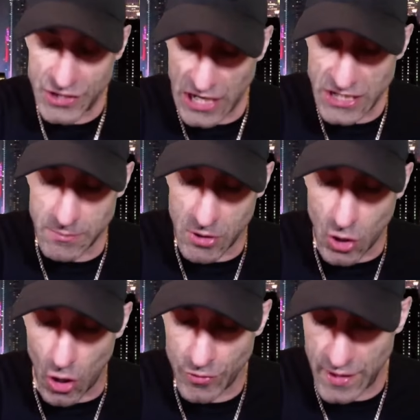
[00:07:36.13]
J.J.
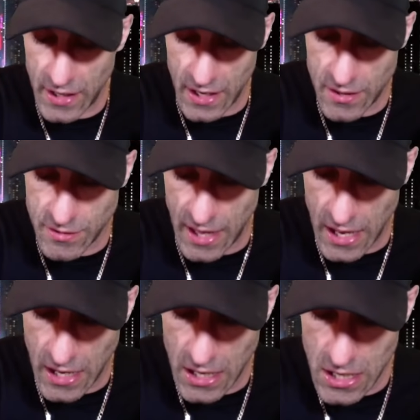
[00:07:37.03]
McCarthy is
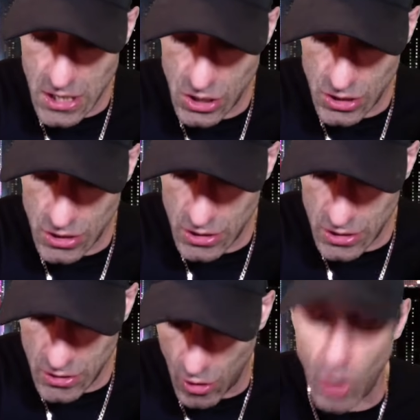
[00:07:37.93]
a
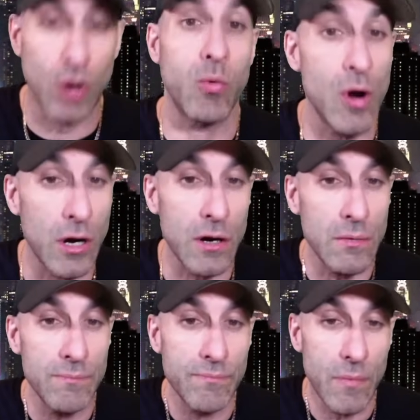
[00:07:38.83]
hard
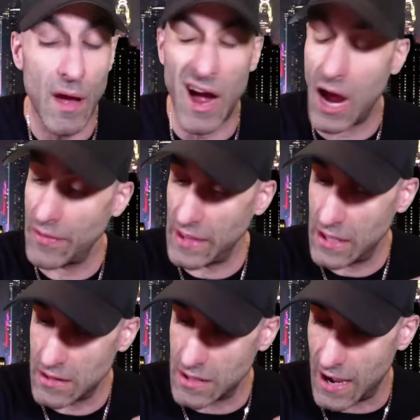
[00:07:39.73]
worker. I think
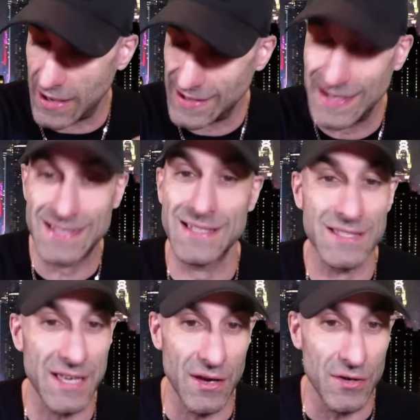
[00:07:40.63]
he's got
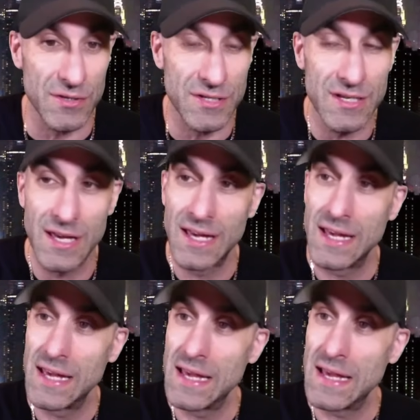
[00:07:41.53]
decent skills.
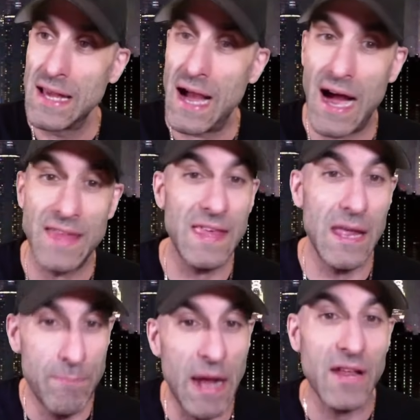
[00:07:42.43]
I think
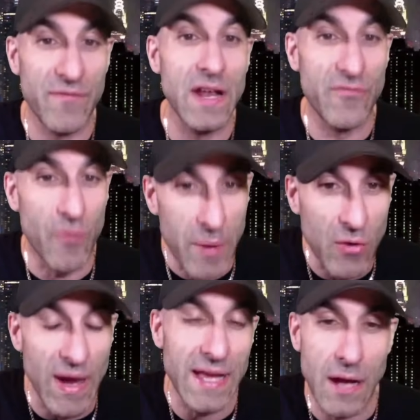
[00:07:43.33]
he benefited from a
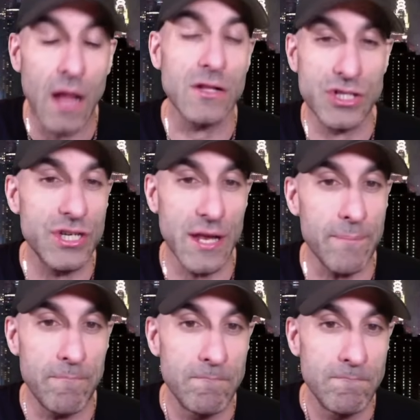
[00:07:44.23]
great college team.
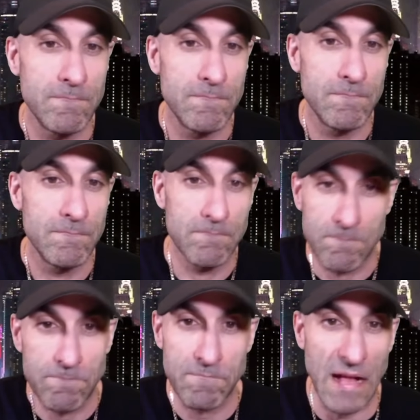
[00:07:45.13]

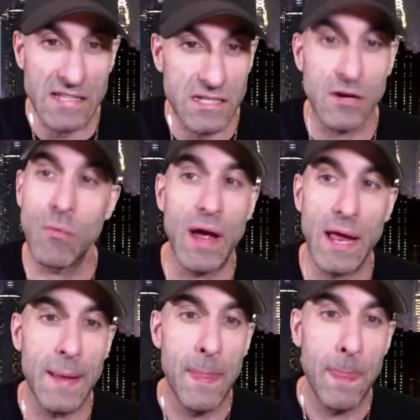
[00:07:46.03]
That's the
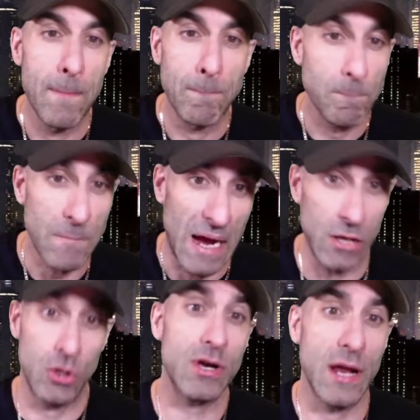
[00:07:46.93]
way
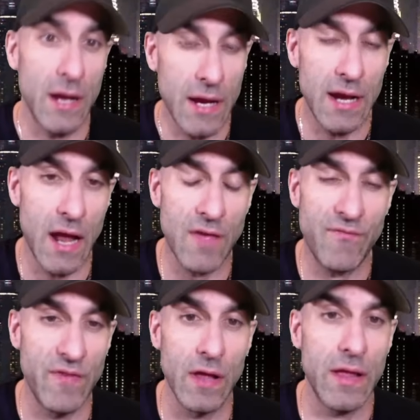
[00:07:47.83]
I look at it. And I
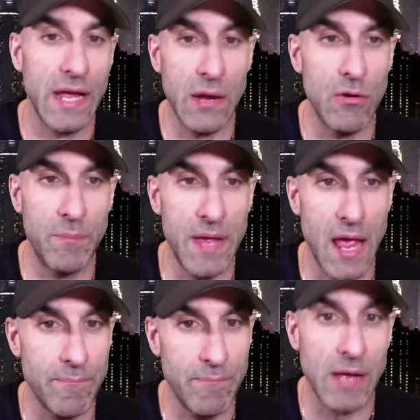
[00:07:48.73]
feel like it would be
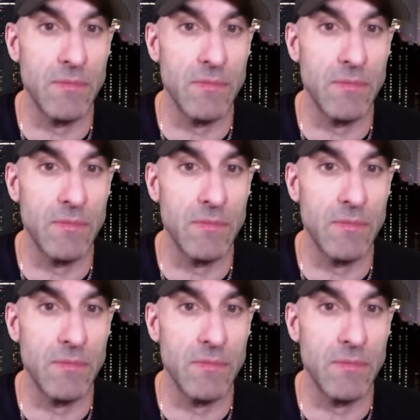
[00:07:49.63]
a big